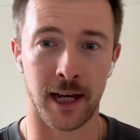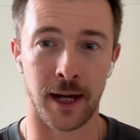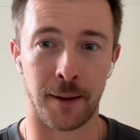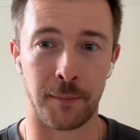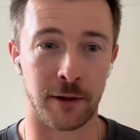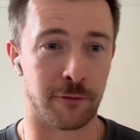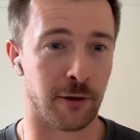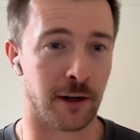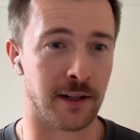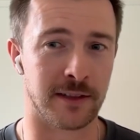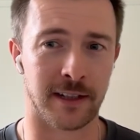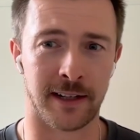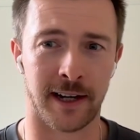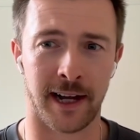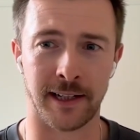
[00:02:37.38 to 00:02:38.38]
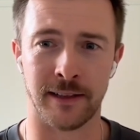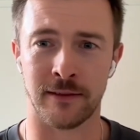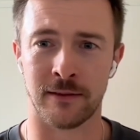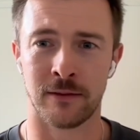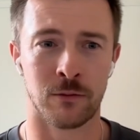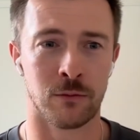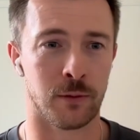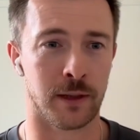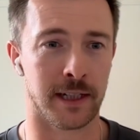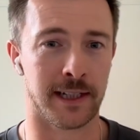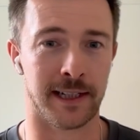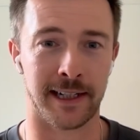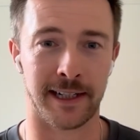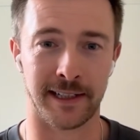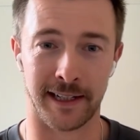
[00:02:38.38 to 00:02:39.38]
And a friend said, hey,
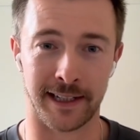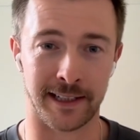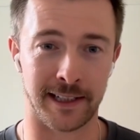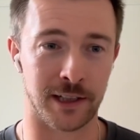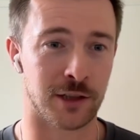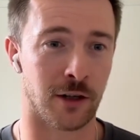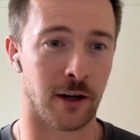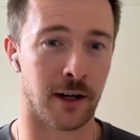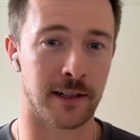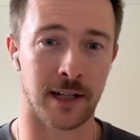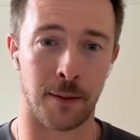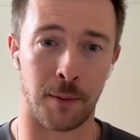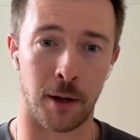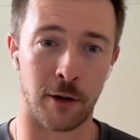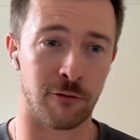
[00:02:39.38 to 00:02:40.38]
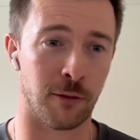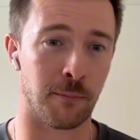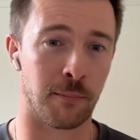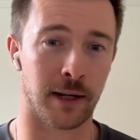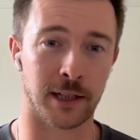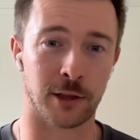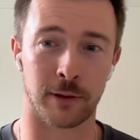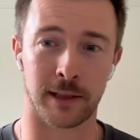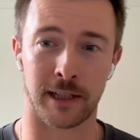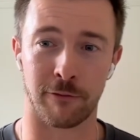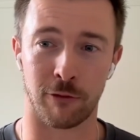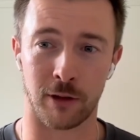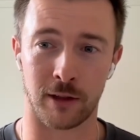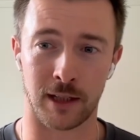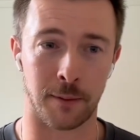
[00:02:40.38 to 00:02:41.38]
we need an English guy to come over and play
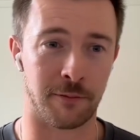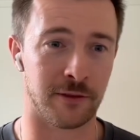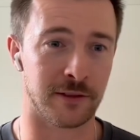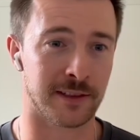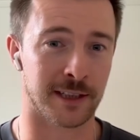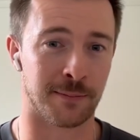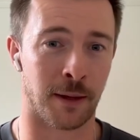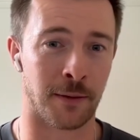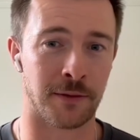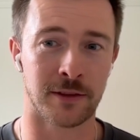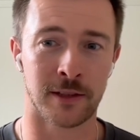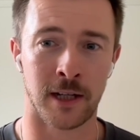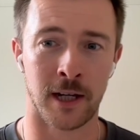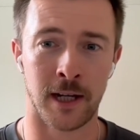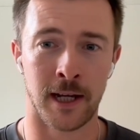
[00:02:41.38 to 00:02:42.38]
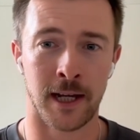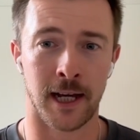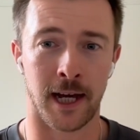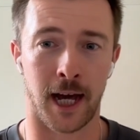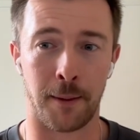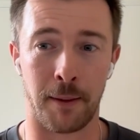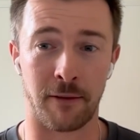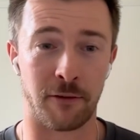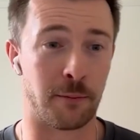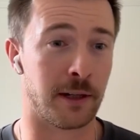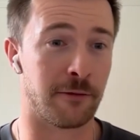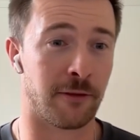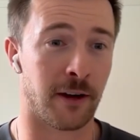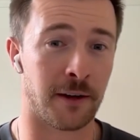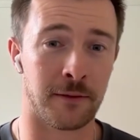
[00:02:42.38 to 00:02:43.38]
cricket for a club for 6 months, have a
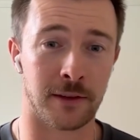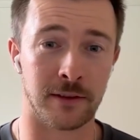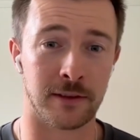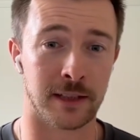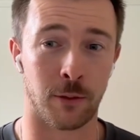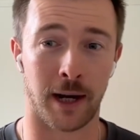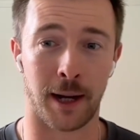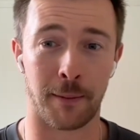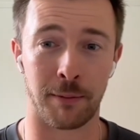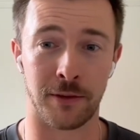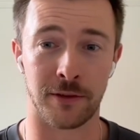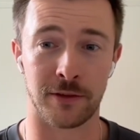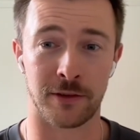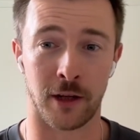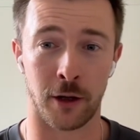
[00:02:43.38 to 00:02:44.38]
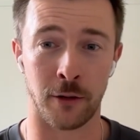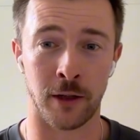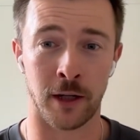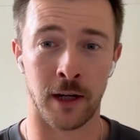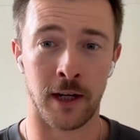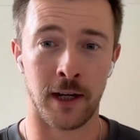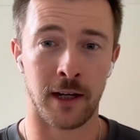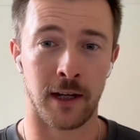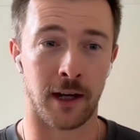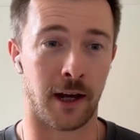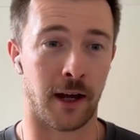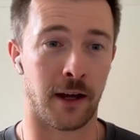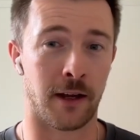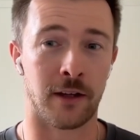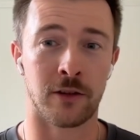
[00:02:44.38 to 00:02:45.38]
bit of fun and see what happens. So
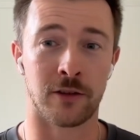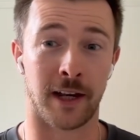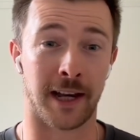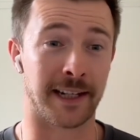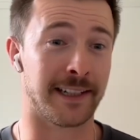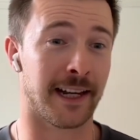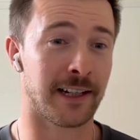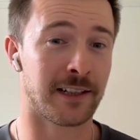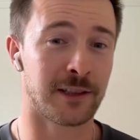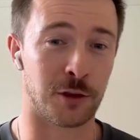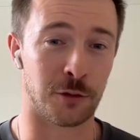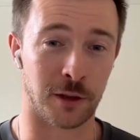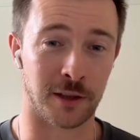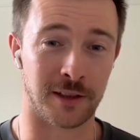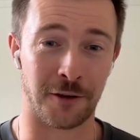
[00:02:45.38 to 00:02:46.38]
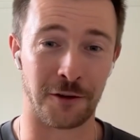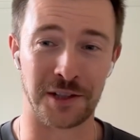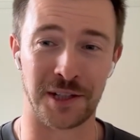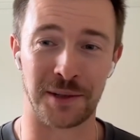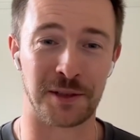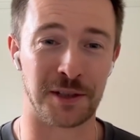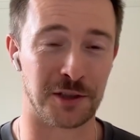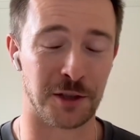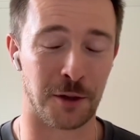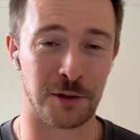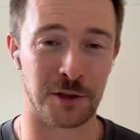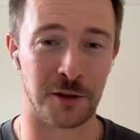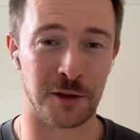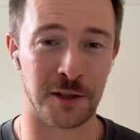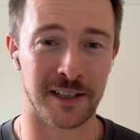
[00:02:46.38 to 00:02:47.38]
saying yes to a serendipitous
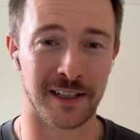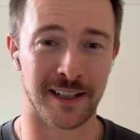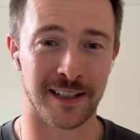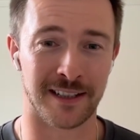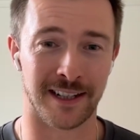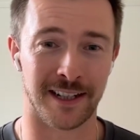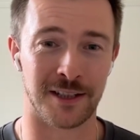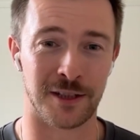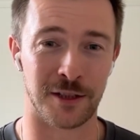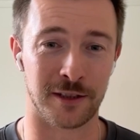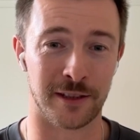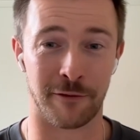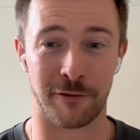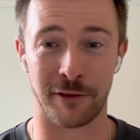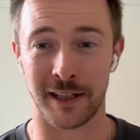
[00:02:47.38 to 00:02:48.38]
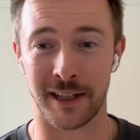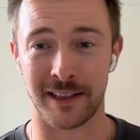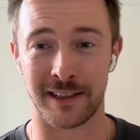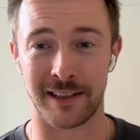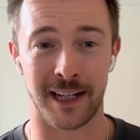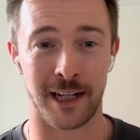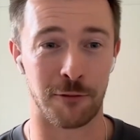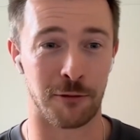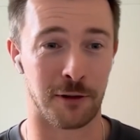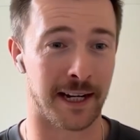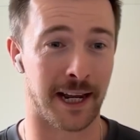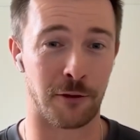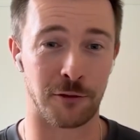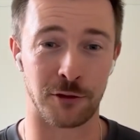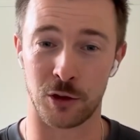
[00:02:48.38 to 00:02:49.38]
opportunity has led to 7 years here and
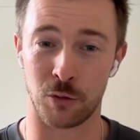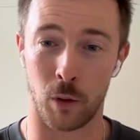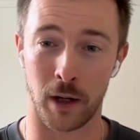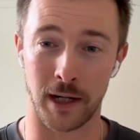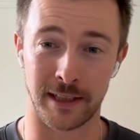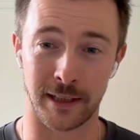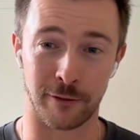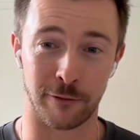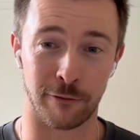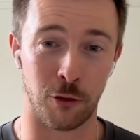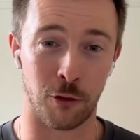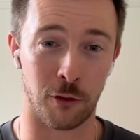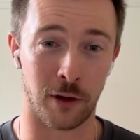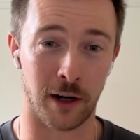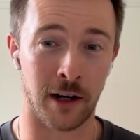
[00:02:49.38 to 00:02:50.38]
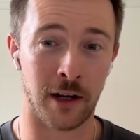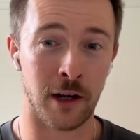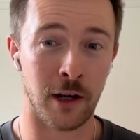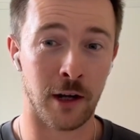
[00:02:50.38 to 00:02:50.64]
now just waiting for